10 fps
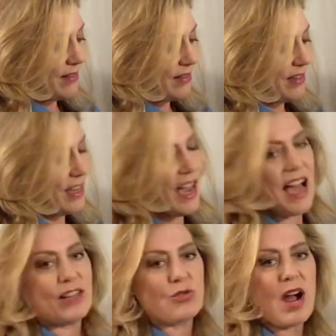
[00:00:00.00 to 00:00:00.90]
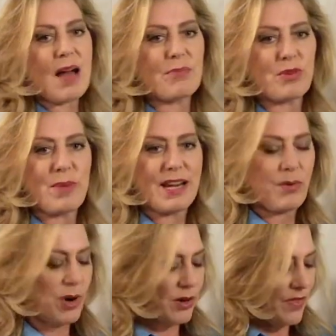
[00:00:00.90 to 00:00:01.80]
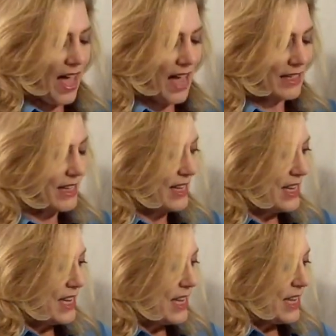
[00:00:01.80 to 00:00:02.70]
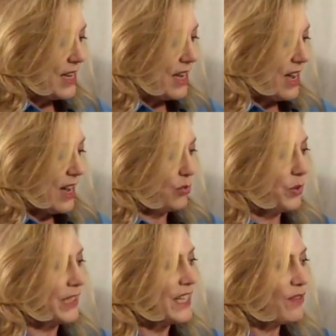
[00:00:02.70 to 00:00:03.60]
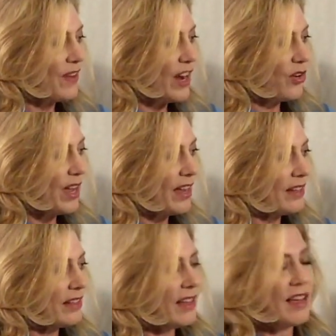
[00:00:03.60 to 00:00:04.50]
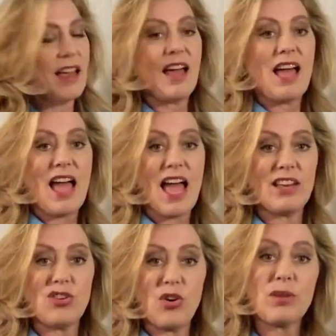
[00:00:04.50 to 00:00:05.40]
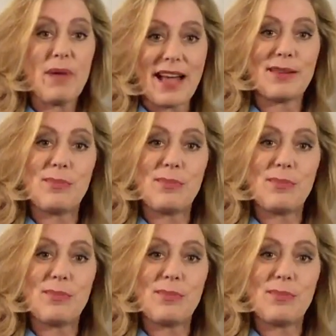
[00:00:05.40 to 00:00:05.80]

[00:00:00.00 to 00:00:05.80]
Knee-high drop from anywhere in that relief area, and you're back in